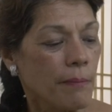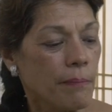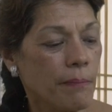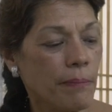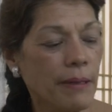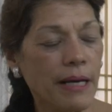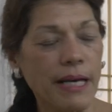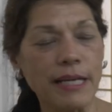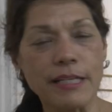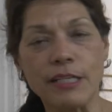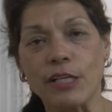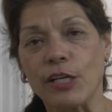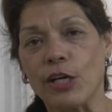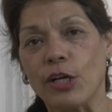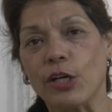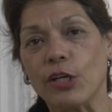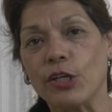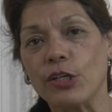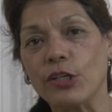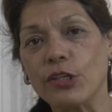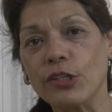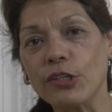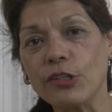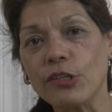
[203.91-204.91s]
But
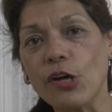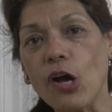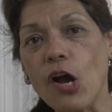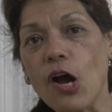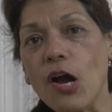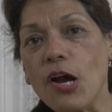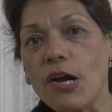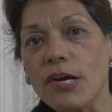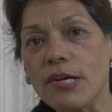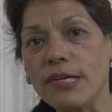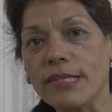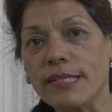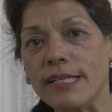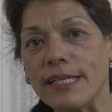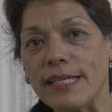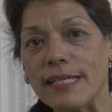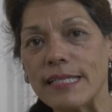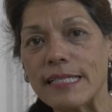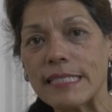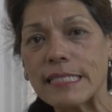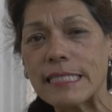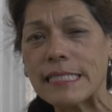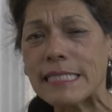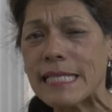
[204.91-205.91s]
her art
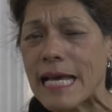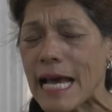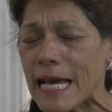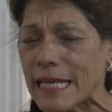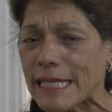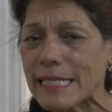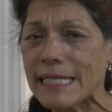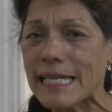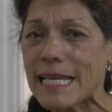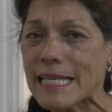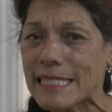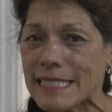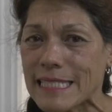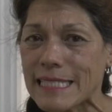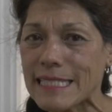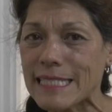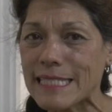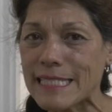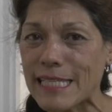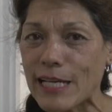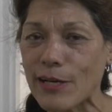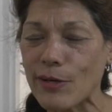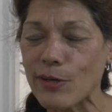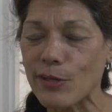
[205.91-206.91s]
is not
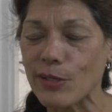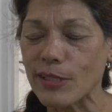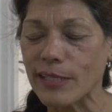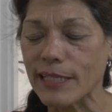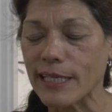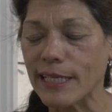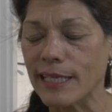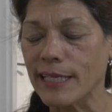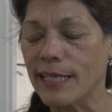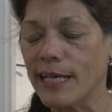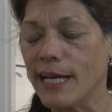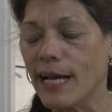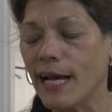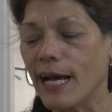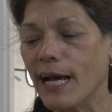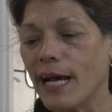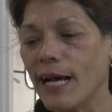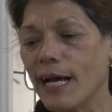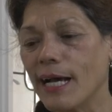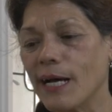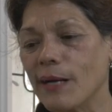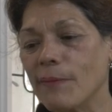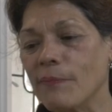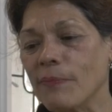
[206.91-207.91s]
necessarily
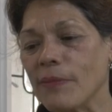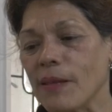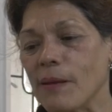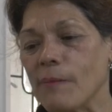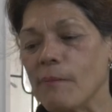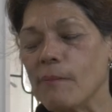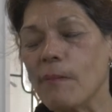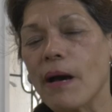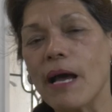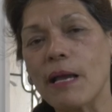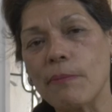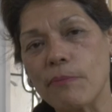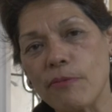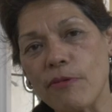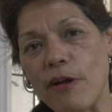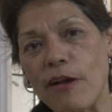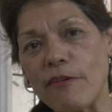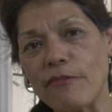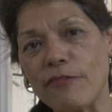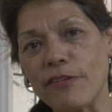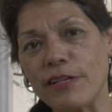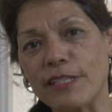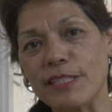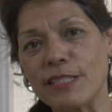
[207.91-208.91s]
my
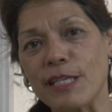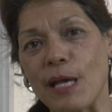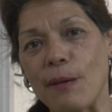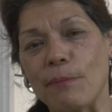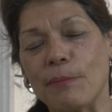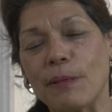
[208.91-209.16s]
preference.